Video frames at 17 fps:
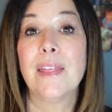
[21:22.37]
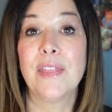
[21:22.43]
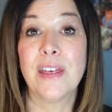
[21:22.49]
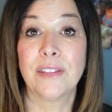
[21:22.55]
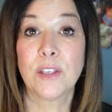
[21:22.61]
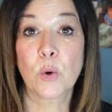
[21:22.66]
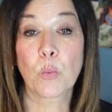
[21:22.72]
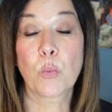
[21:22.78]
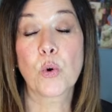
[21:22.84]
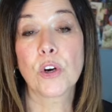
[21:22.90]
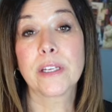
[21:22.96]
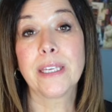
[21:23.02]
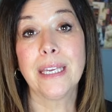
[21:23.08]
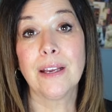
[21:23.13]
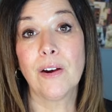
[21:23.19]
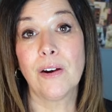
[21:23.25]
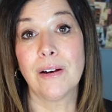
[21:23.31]
that they're
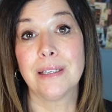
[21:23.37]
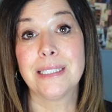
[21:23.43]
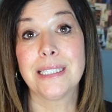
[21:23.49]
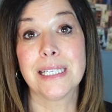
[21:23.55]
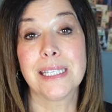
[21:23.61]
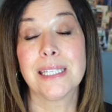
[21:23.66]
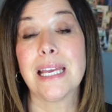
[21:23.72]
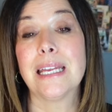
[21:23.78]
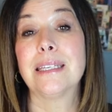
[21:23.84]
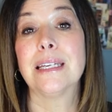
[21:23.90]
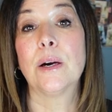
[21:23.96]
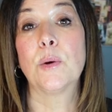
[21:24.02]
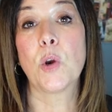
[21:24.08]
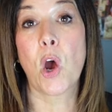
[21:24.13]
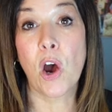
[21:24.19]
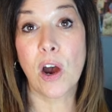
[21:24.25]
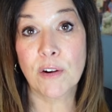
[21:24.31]
working on to send
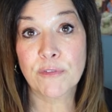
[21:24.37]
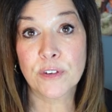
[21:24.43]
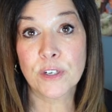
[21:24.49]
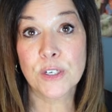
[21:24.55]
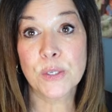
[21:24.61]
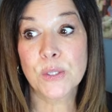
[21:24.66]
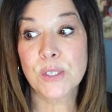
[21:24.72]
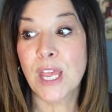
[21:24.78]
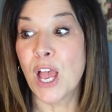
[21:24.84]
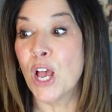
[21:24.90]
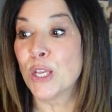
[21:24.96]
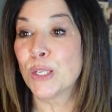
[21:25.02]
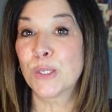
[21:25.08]
out offers.